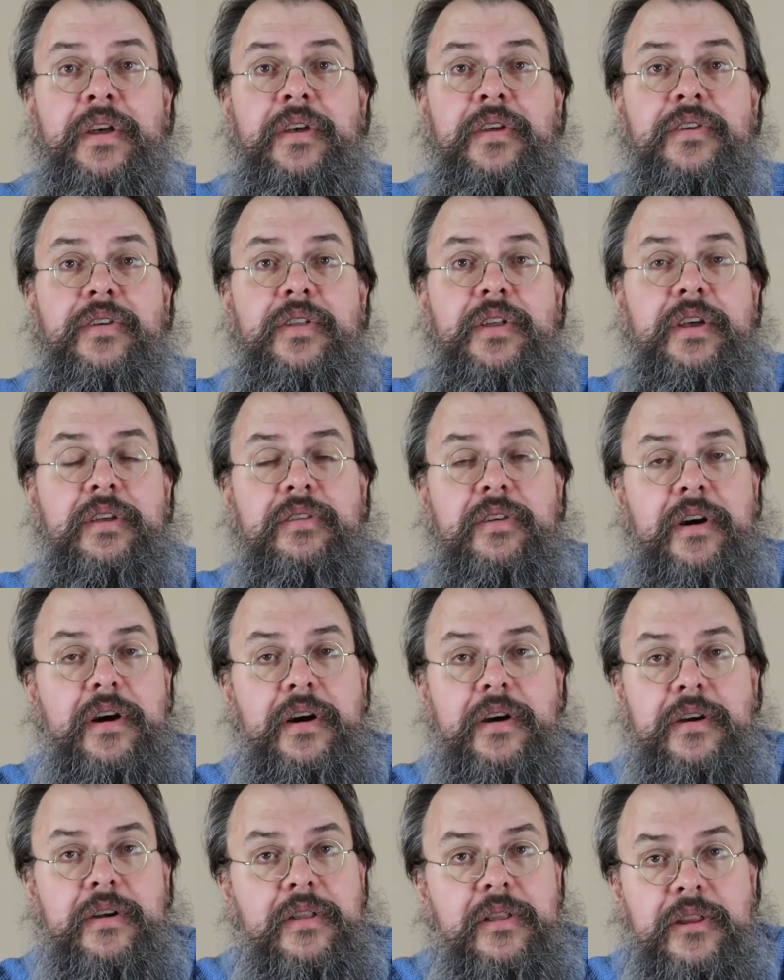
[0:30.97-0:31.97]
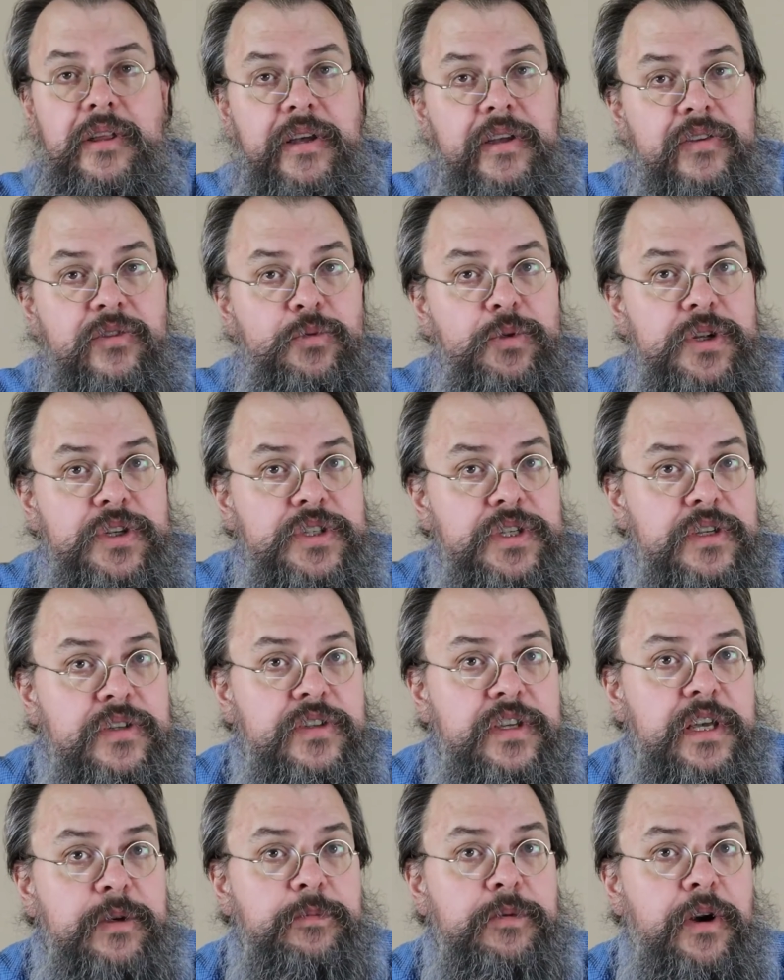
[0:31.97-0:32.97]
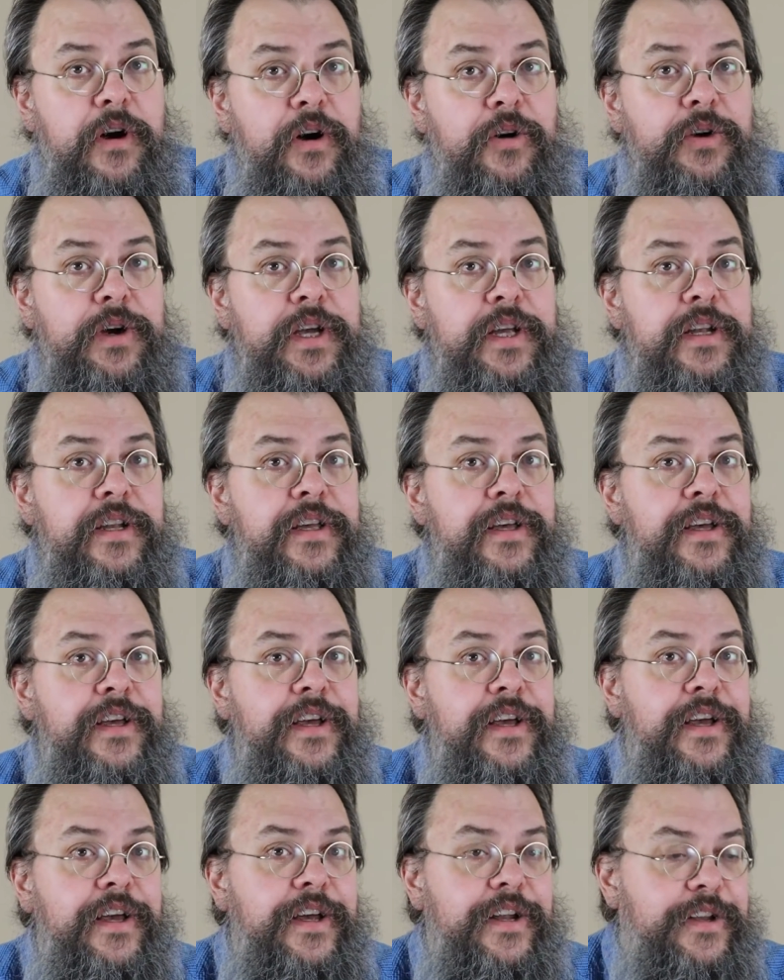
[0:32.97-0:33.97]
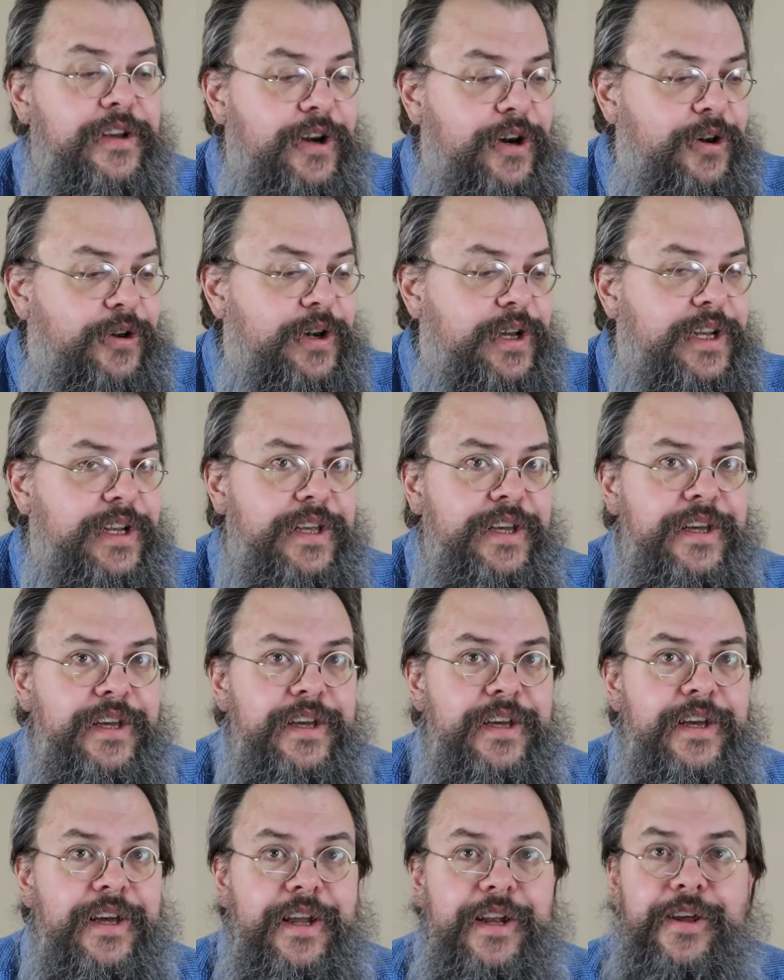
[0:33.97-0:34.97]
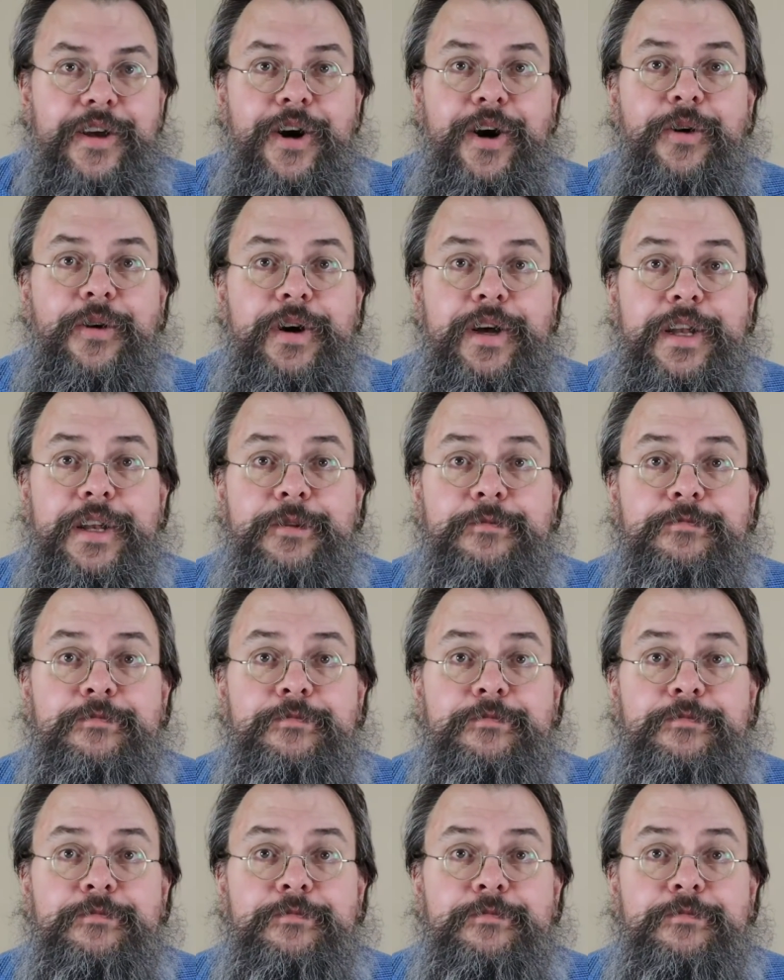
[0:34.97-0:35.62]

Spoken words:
So these are lists which just keep going and going and going.